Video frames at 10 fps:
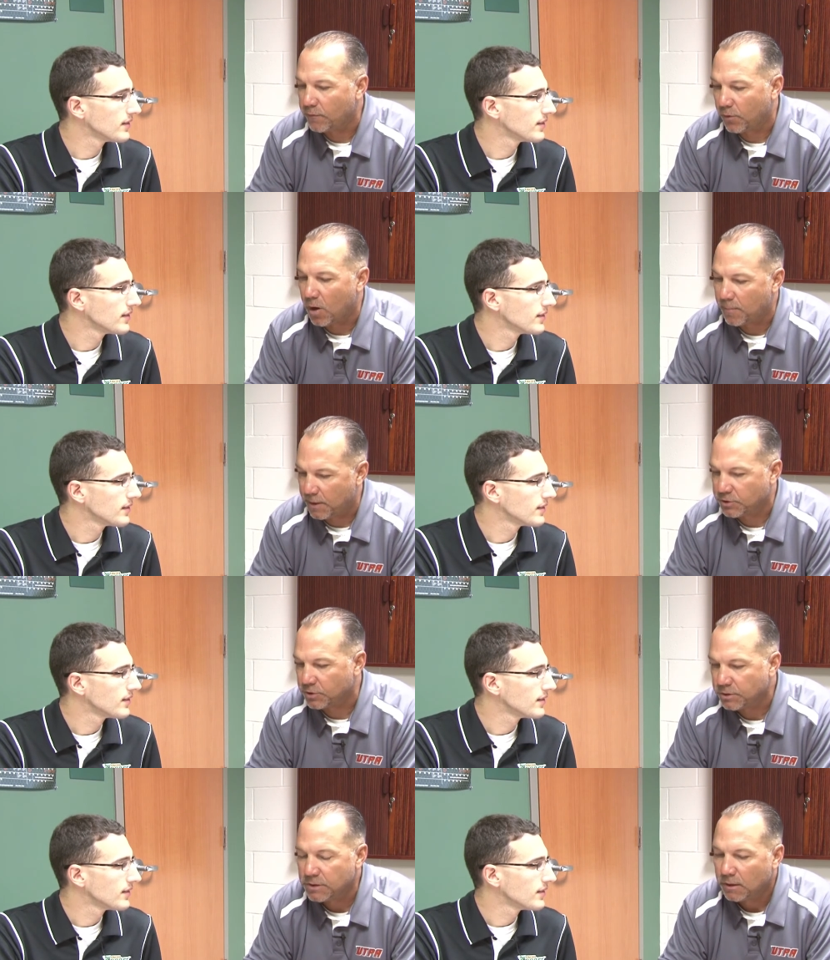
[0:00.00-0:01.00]
Speaker 1: for our
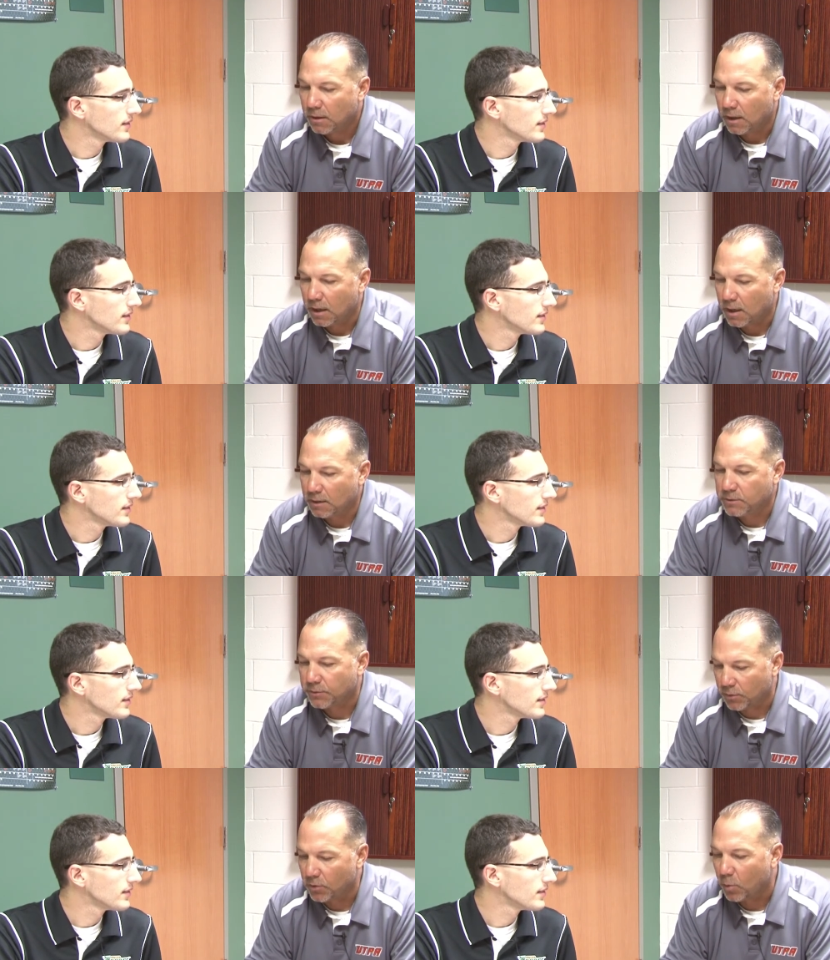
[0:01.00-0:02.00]
pitchers to
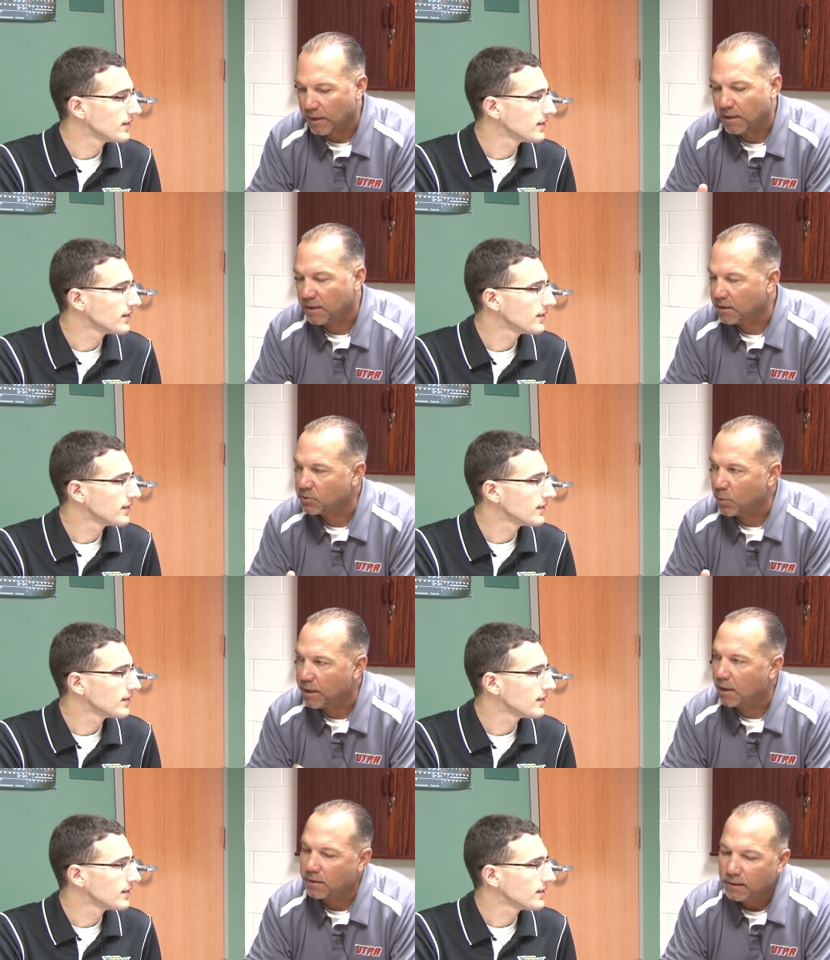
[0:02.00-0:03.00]
throw the way they did this
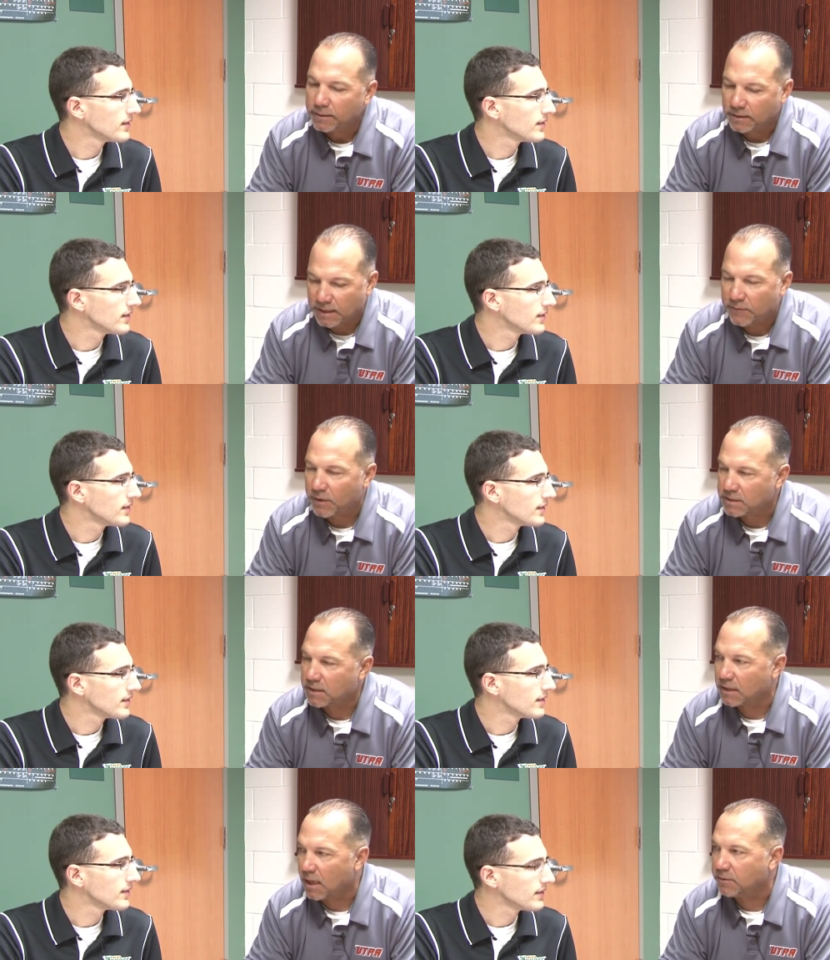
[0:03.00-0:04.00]
weekend, the defense
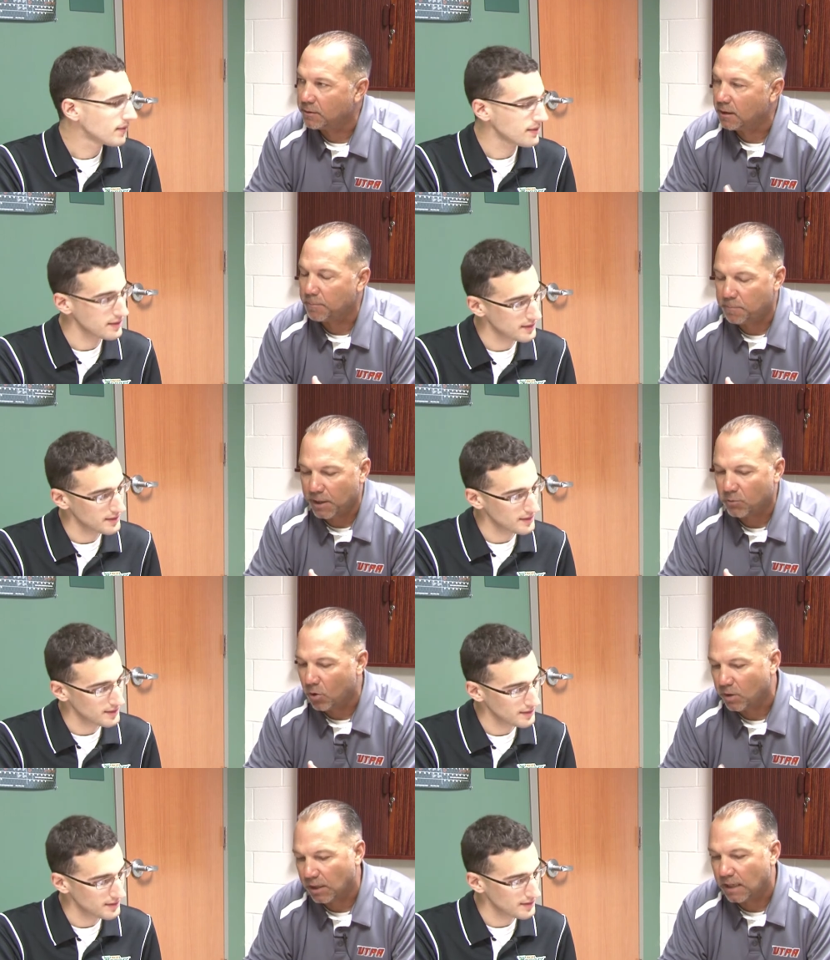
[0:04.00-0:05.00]
has a big
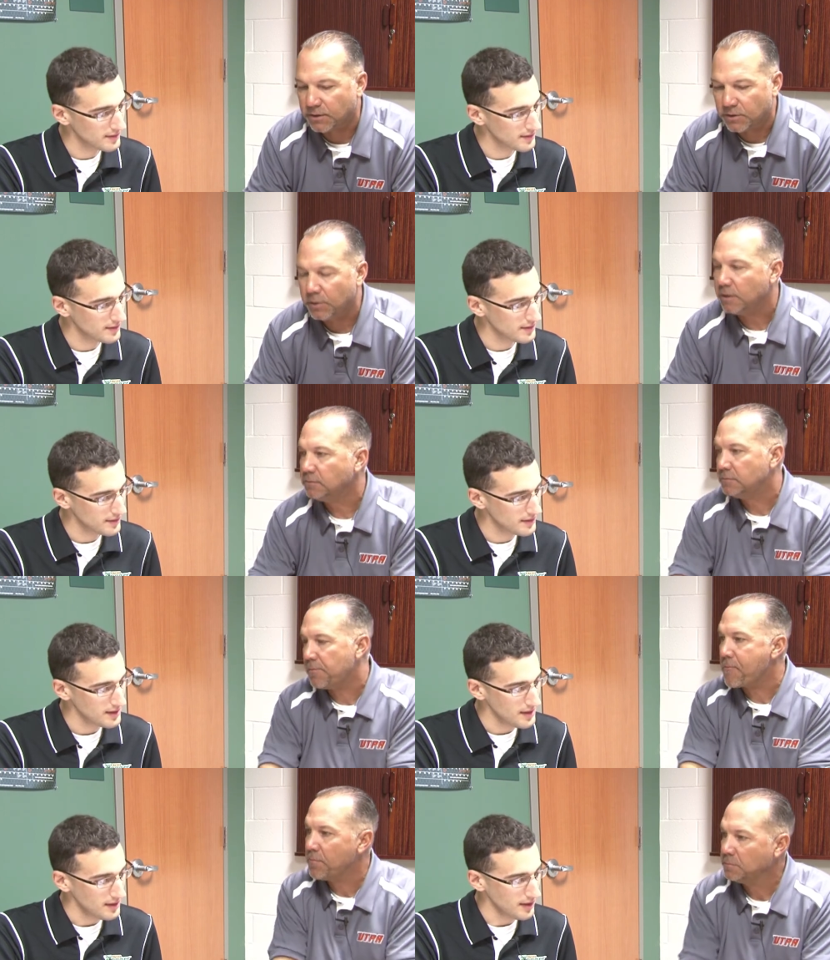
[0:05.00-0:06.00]
role and a lot to do with it.
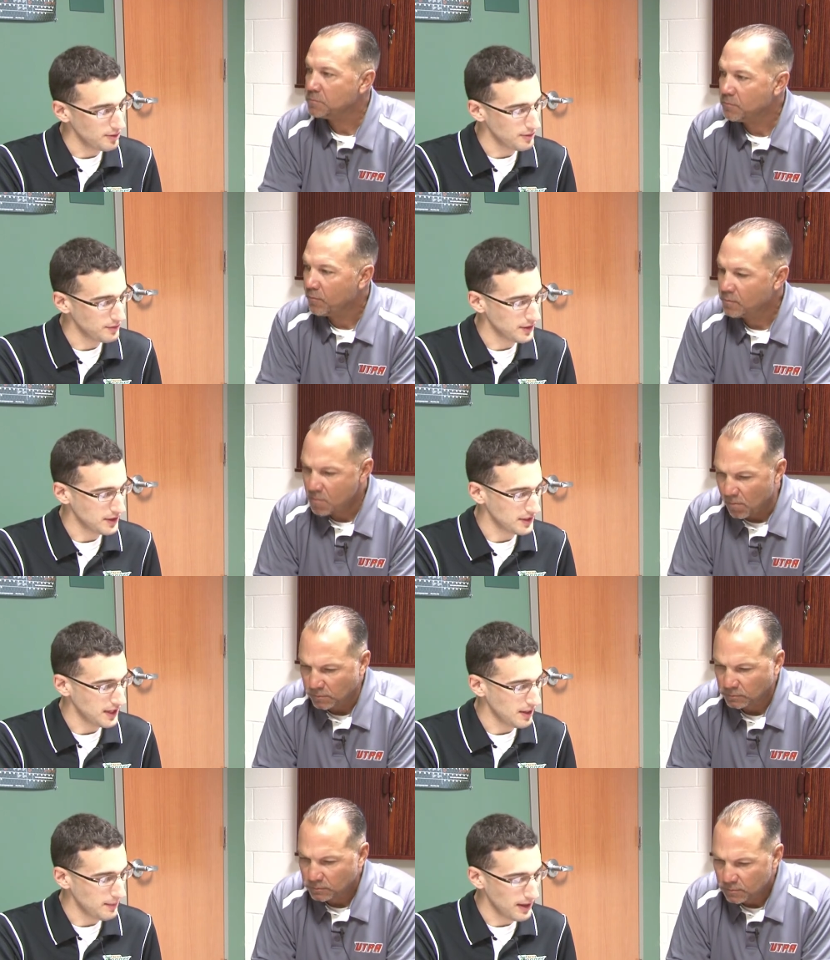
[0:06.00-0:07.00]
Speaker 2: Now, we've talked a
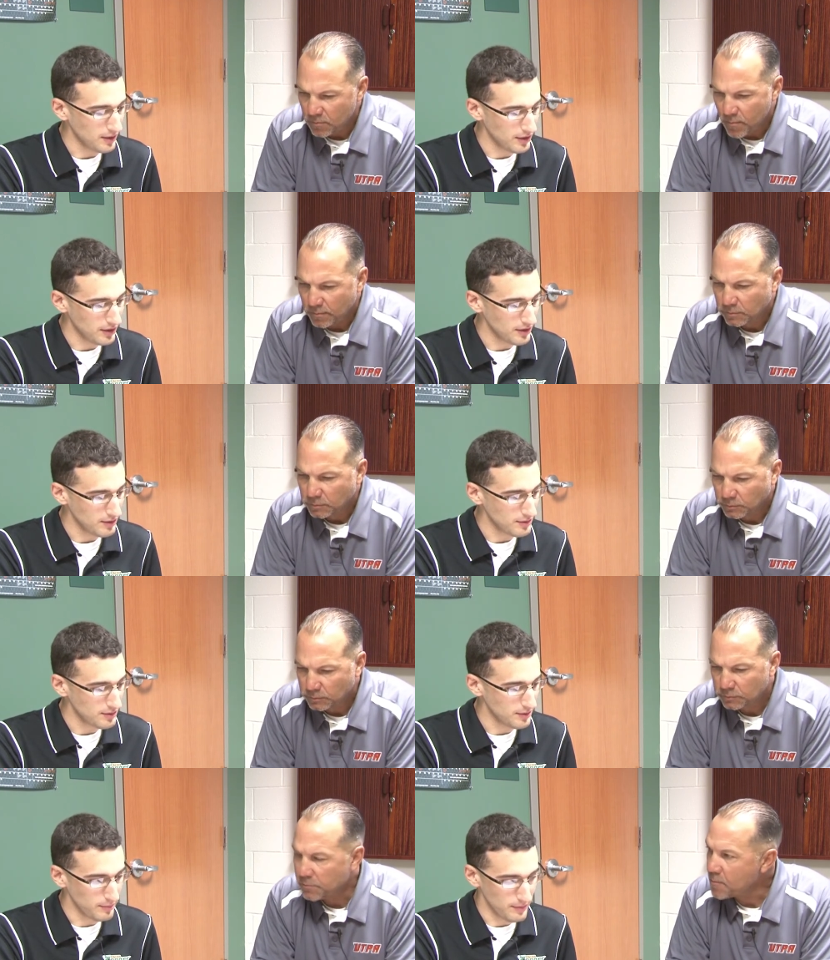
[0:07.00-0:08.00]
lot about all the
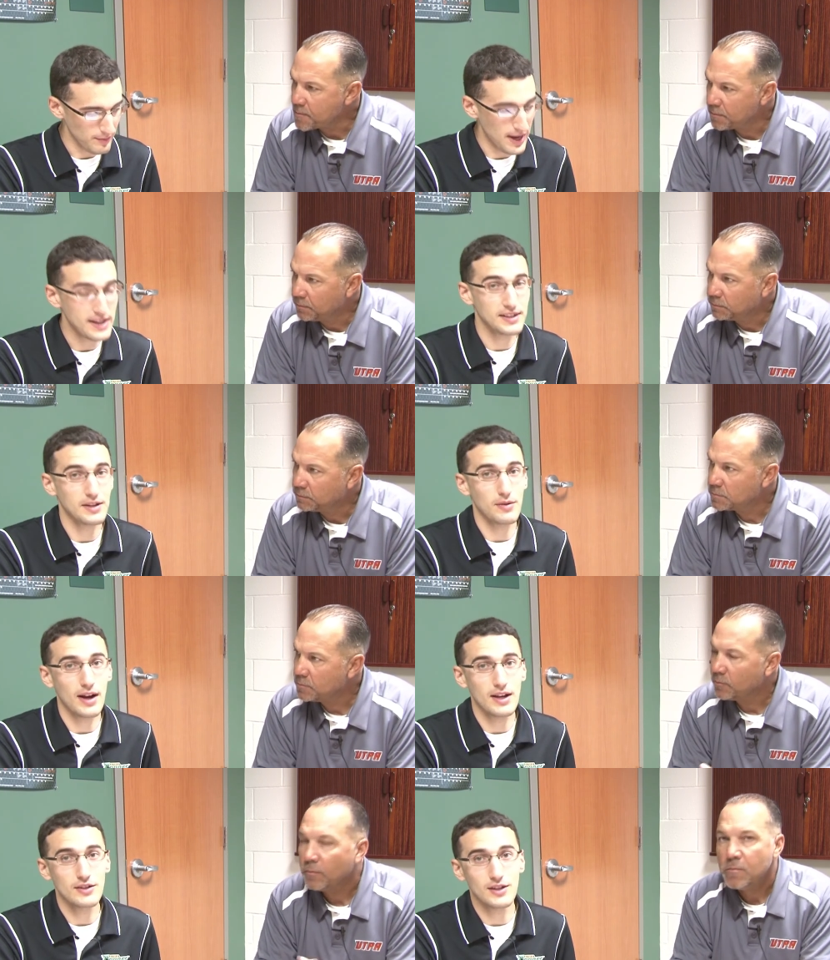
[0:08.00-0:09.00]
amazing
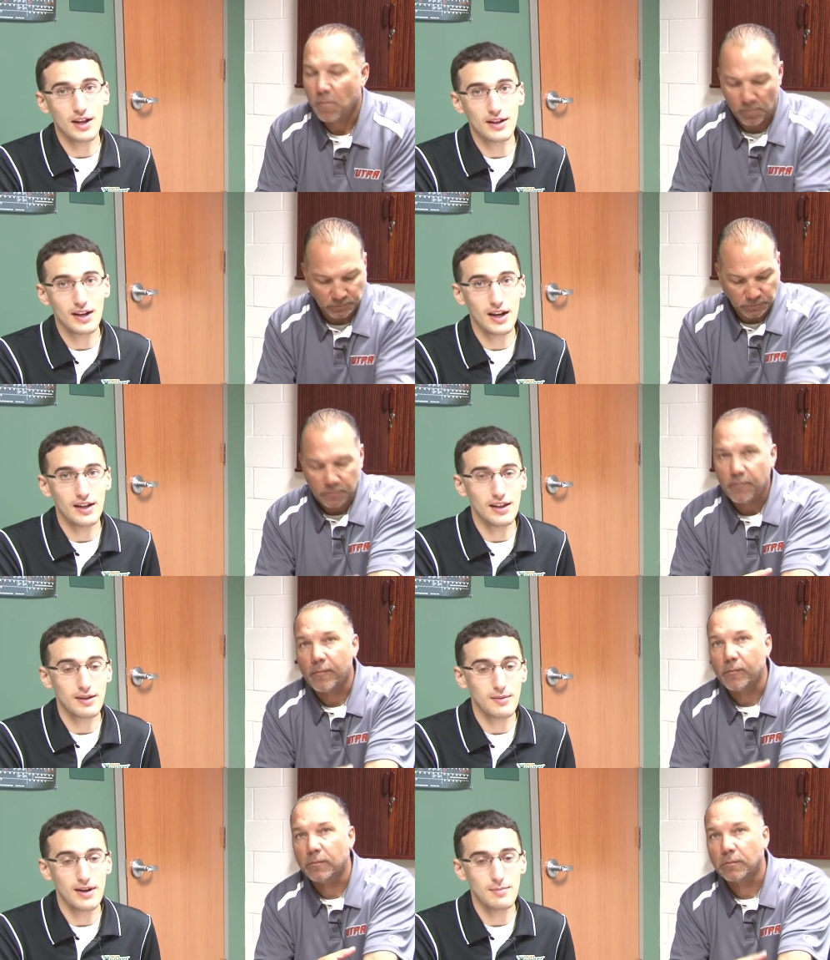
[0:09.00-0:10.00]
range that a guy
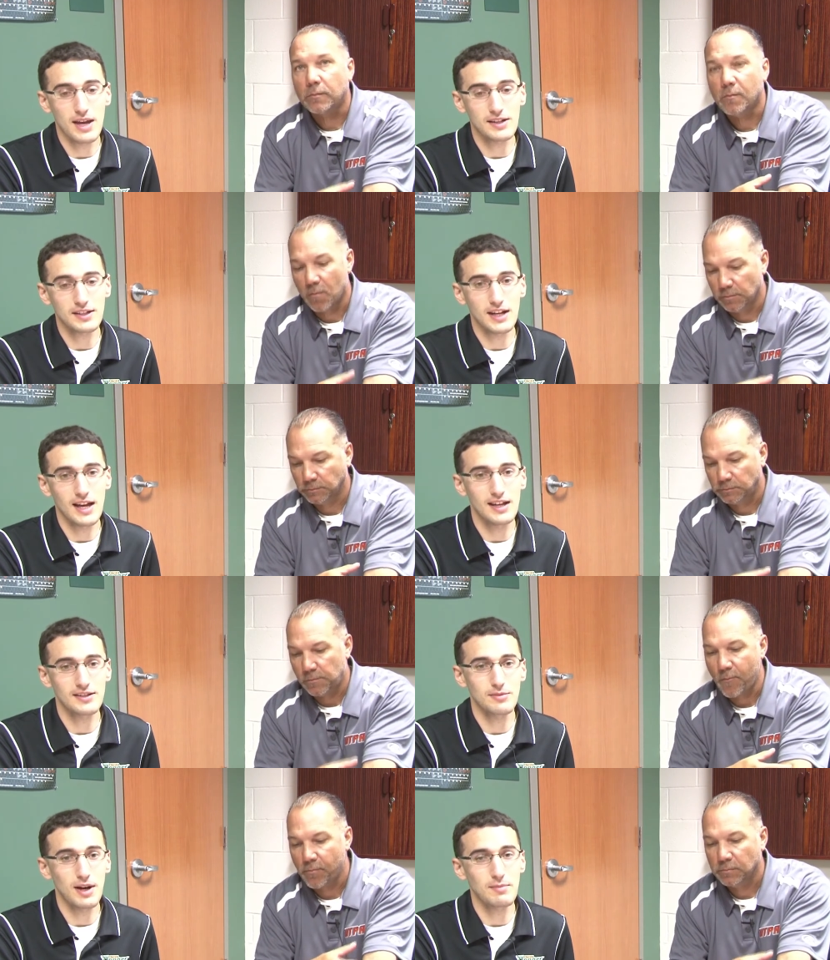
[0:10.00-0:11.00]
like Mason
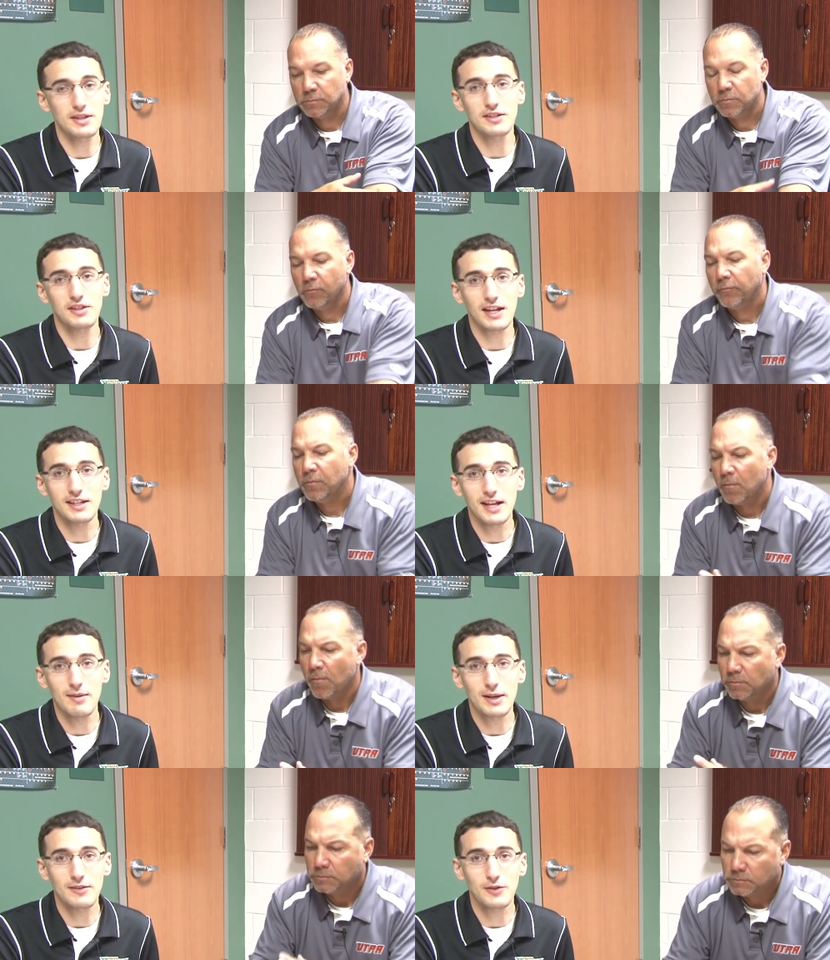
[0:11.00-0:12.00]
has. He might be the second coming